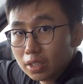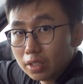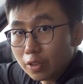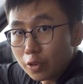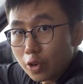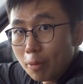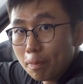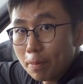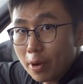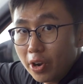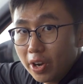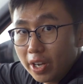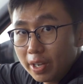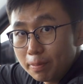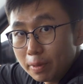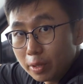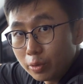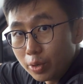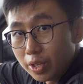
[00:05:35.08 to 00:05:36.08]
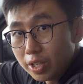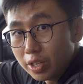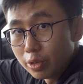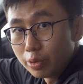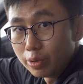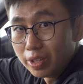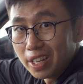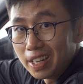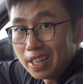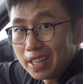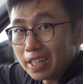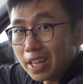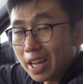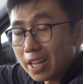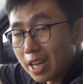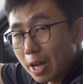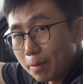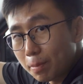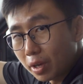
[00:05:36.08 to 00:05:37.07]
Now, comparing between QDLink
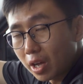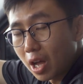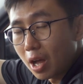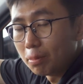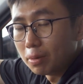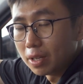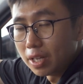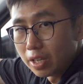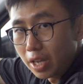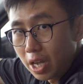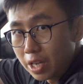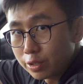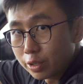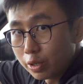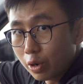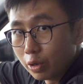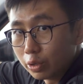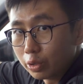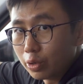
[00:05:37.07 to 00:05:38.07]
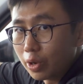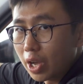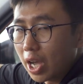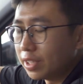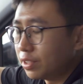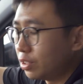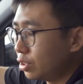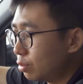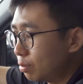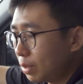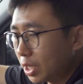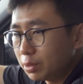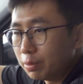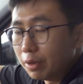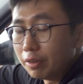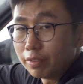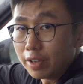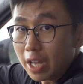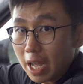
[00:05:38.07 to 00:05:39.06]
and Apple CarPlay and Android Auto, I still much
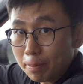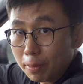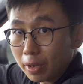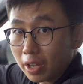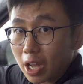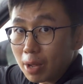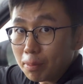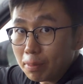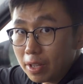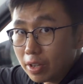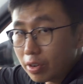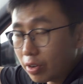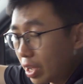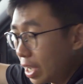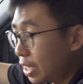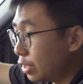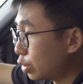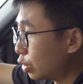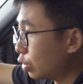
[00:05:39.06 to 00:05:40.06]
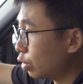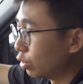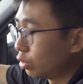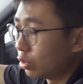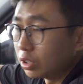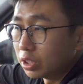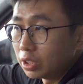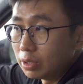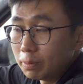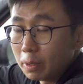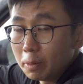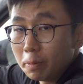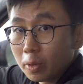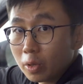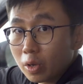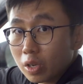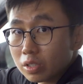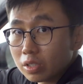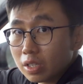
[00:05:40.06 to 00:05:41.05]
prefer Apple CarPlay or Android Auto, simply
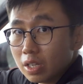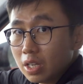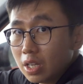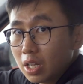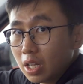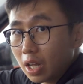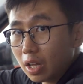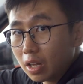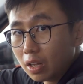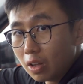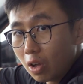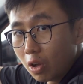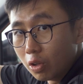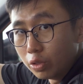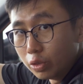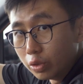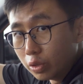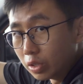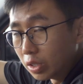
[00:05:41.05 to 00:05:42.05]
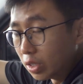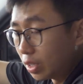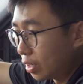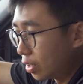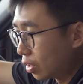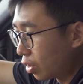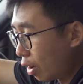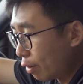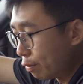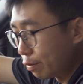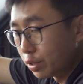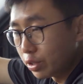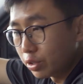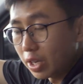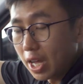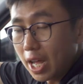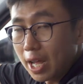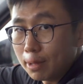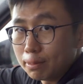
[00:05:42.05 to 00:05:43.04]
because uh, on the
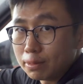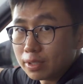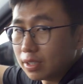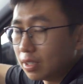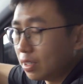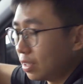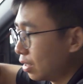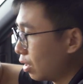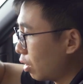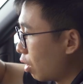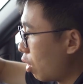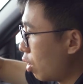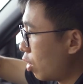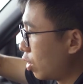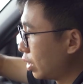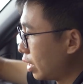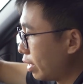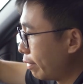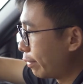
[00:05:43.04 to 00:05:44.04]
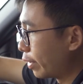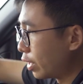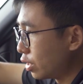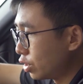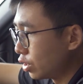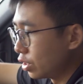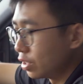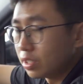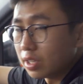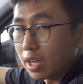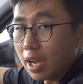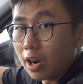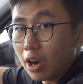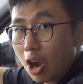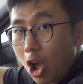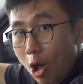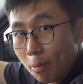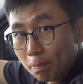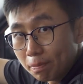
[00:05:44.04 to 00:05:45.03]
official apps, all the functions
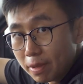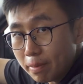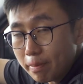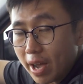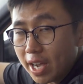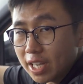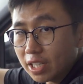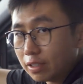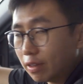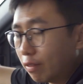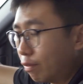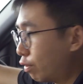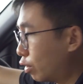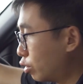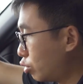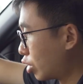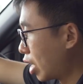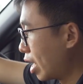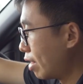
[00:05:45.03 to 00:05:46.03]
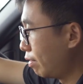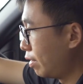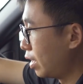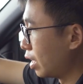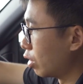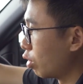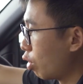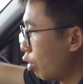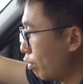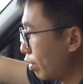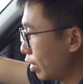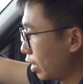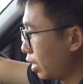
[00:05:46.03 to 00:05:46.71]
are optimized for driving. Over